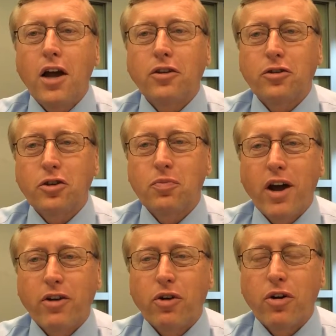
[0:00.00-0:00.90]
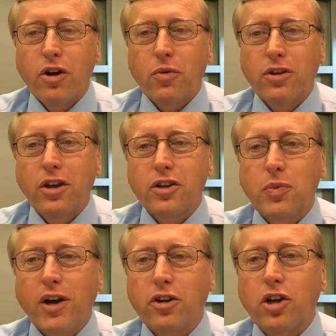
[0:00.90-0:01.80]
Hi, this is Mike Crow here with the
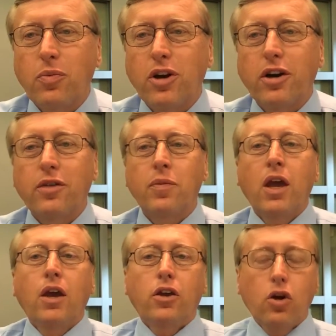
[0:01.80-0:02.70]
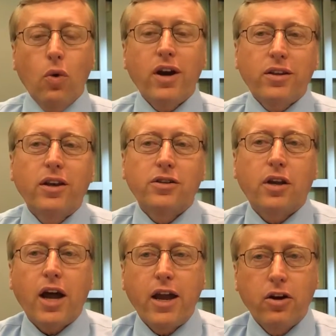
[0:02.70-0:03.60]
inspector community. You know, one of the things
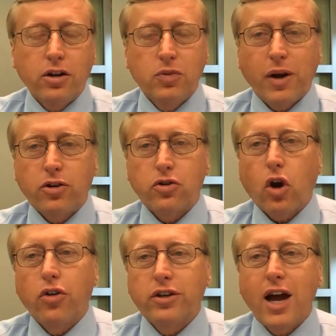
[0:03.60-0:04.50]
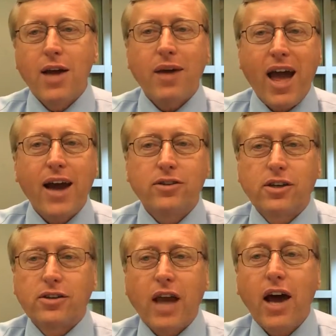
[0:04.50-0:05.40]
that I hear inspectors all the time
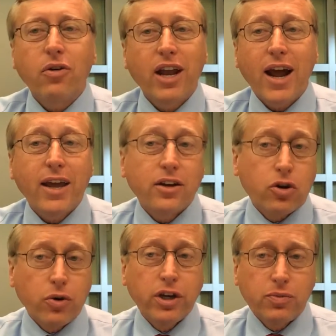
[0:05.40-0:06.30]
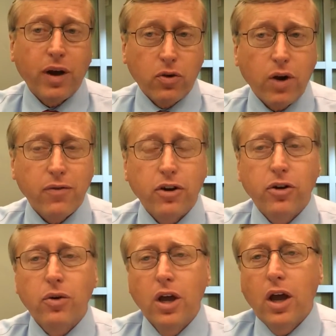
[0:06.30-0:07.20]
ask is, how can I increase my
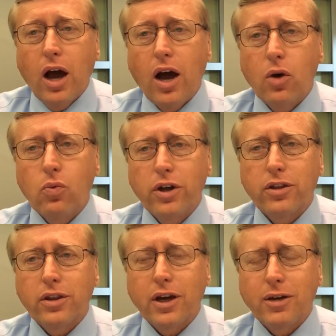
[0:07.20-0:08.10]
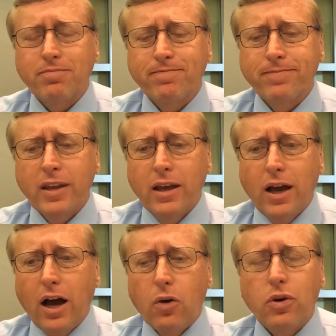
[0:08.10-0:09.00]
revenue with
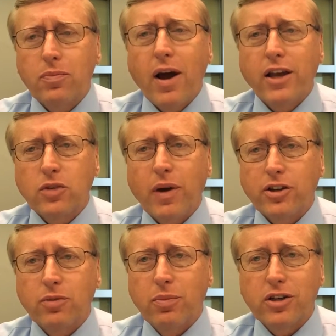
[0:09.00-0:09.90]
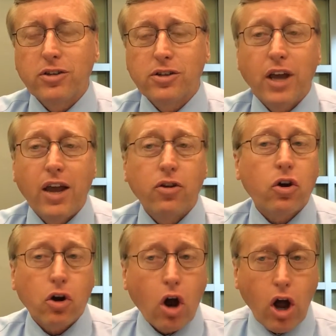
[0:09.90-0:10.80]
my inspection business? And
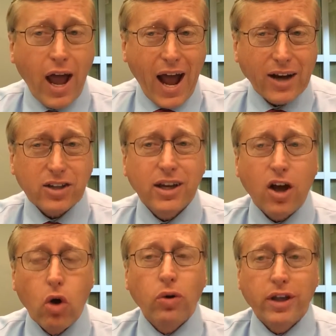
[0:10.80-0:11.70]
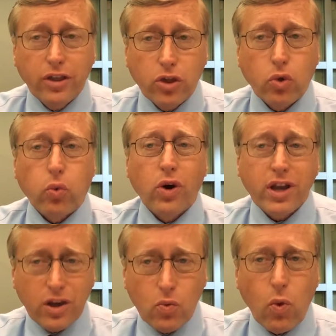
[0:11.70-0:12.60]
there are actually only
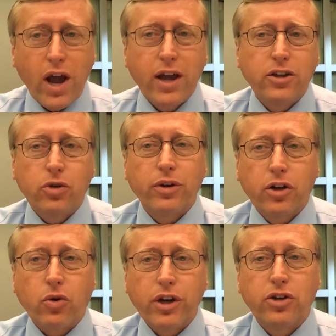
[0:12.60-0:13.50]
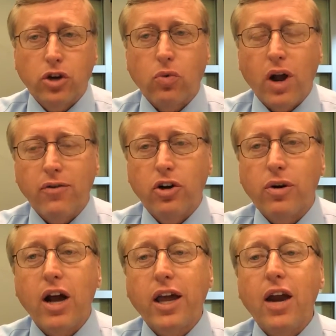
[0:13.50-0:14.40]
three ways to increase your
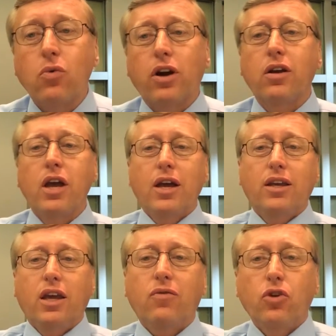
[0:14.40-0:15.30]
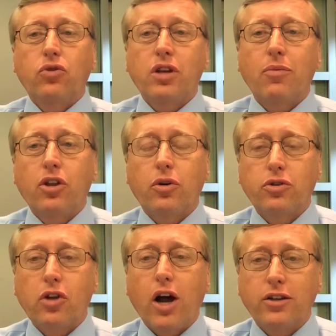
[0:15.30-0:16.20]
revenue. And I kind of want to give you some of
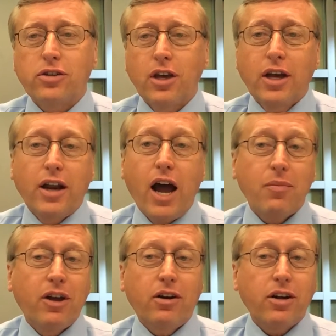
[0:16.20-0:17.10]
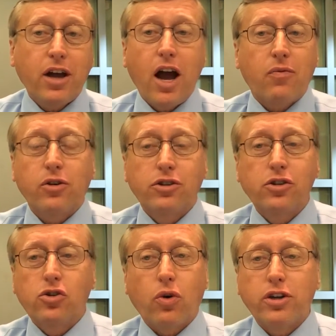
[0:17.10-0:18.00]
those thoughts. Now, I'm here at a conference
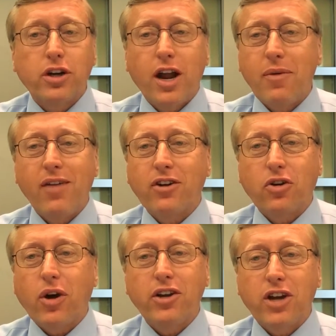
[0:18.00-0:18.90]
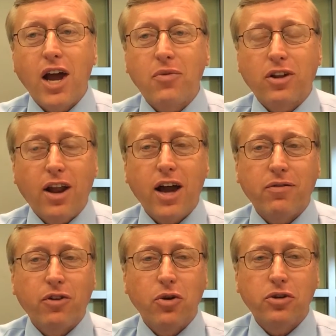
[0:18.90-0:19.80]
in Georgia, and I'm having a great time with a
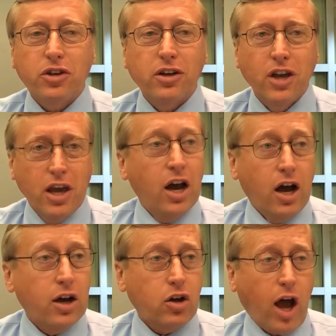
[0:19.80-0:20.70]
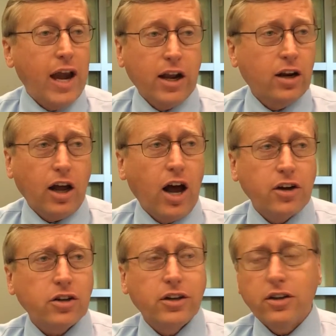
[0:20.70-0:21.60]
lot of folks. And kind of
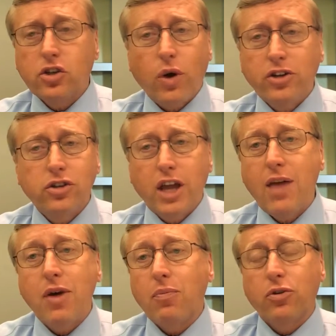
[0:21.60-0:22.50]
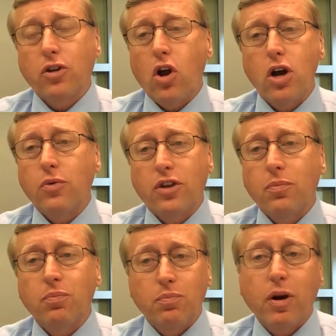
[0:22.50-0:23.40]
honestly, this question came up along with
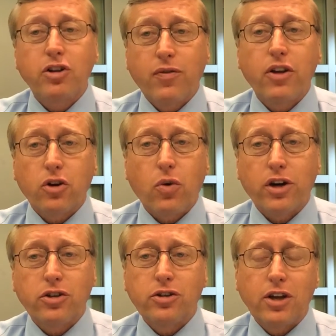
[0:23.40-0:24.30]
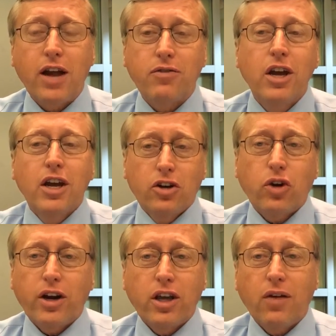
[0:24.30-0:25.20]
a bunch of other questions, and I've
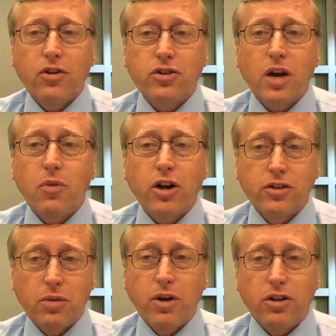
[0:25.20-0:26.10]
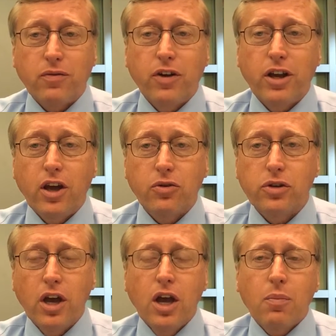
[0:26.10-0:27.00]
tried to give you some on some other
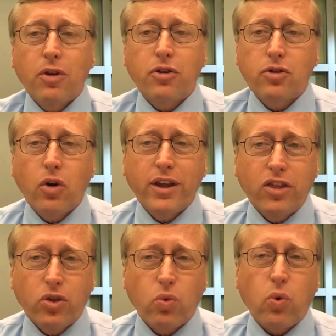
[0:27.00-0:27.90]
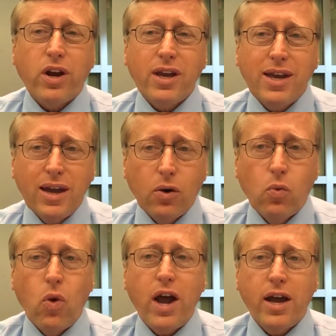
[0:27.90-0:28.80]
videos. But there's only three
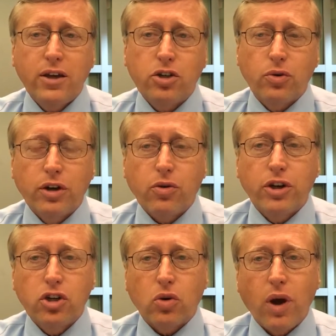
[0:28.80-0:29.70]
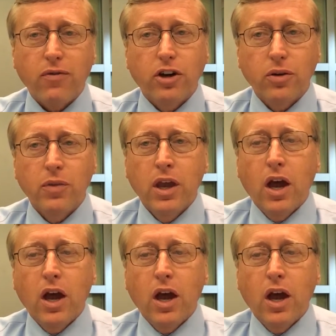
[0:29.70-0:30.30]
ways to increase your revenue.